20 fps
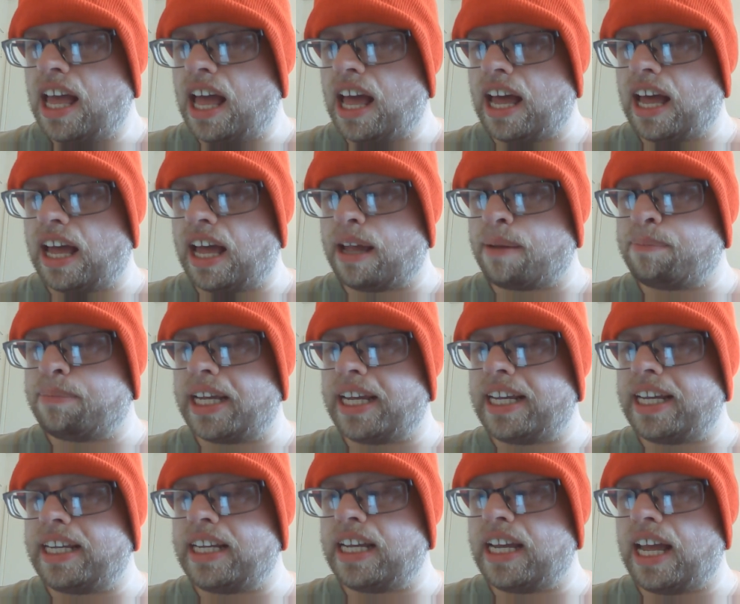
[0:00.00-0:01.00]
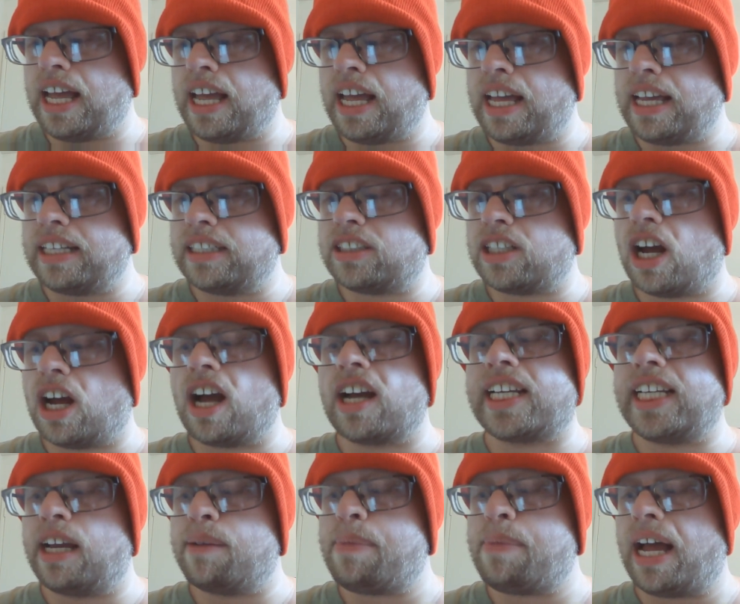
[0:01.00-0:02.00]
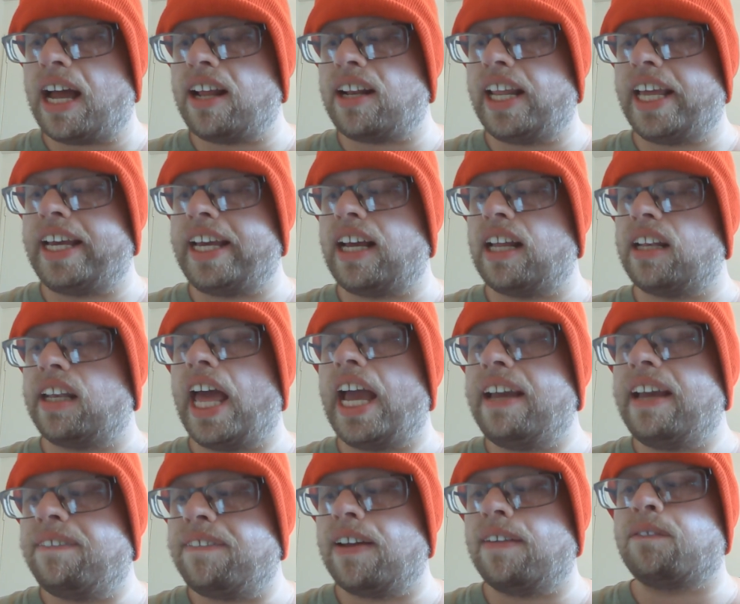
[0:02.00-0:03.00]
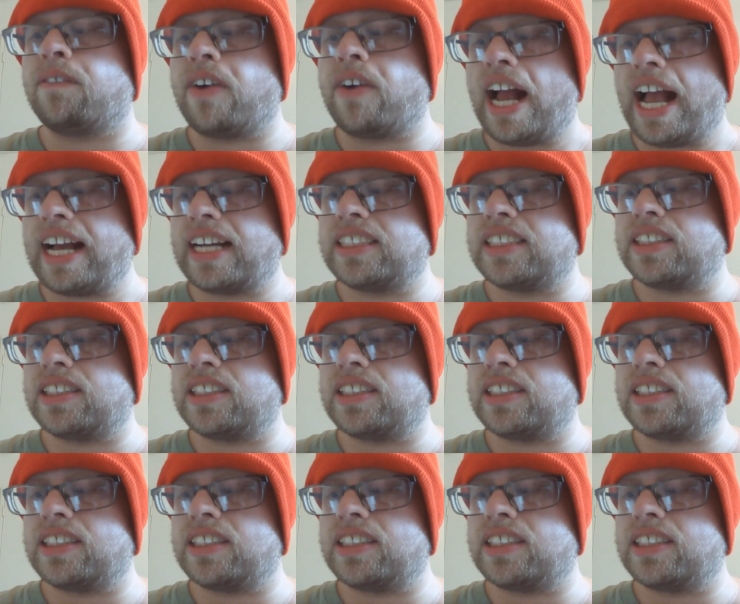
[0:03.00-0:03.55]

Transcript: But talking about like a life of wreck.